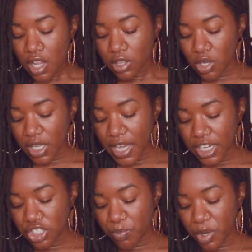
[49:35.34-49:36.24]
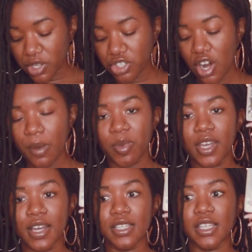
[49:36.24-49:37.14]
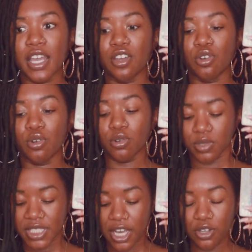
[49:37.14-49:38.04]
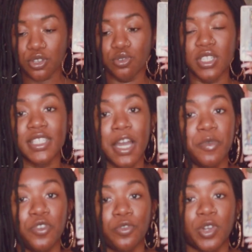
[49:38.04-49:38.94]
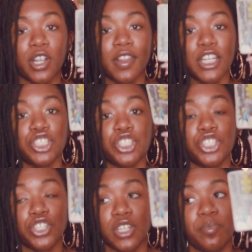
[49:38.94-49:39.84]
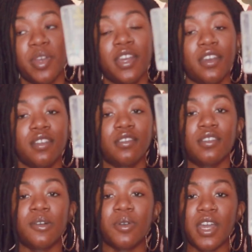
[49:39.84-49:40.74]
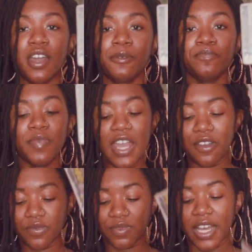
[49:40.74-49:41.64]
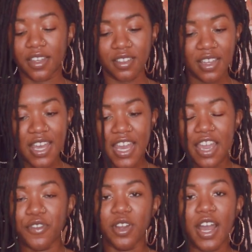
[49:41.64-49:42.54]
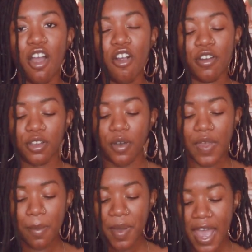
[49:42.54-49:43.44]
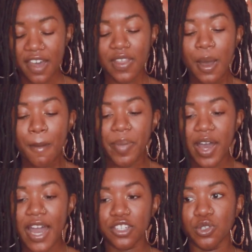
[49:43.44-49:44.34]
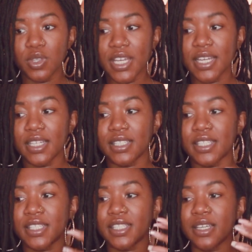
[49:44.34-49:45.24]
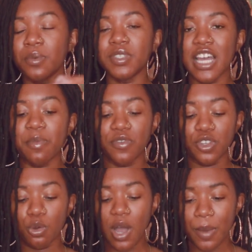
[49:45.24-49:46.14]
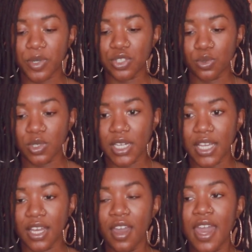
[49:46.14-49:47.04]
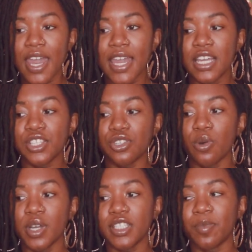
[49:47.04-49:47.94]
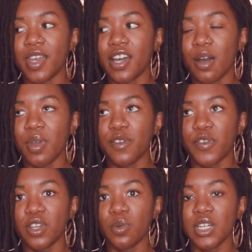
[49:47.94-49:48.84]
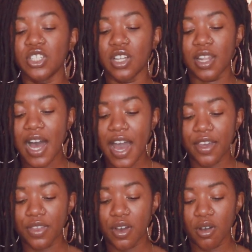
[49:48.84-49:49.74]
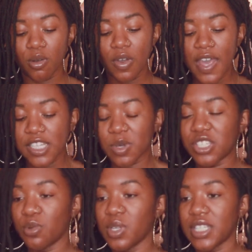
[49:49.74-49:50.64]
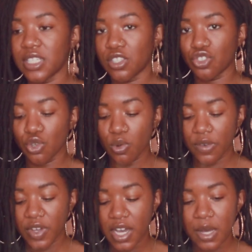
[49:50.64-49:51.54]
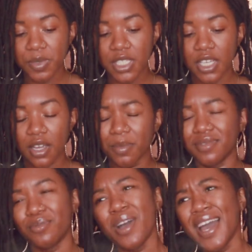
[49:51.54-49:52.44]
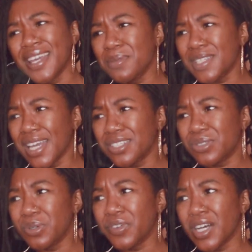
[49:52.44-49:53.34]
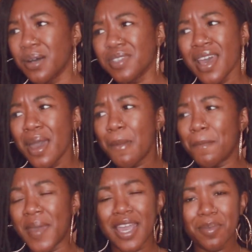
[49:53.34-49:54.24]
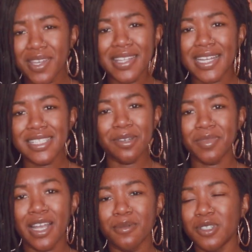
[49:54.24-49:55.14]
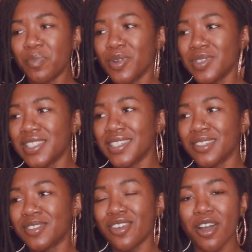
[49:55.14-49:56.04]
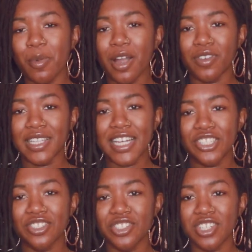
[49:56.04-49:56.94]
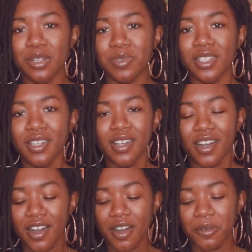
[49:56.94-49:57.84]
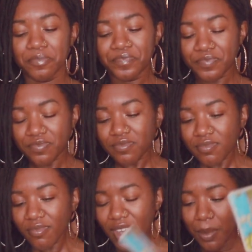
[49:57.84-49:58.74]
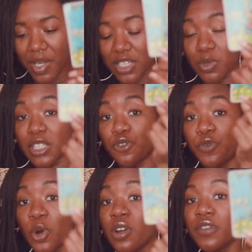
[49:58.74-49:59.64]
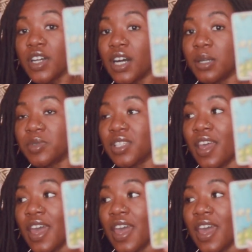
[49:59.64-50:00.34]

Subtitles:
looking at your birth chart, because it'll tell you the type of career that you should be in. okay? If you're not already on that path. But I do think some type of new opportunity is going to be coming for you in July, though. Especially with this Two of Cups here. Why I keep saying Two of Cups? Maybe that's something I'm supposed to talk about, relationships. Because with this Four of Cups,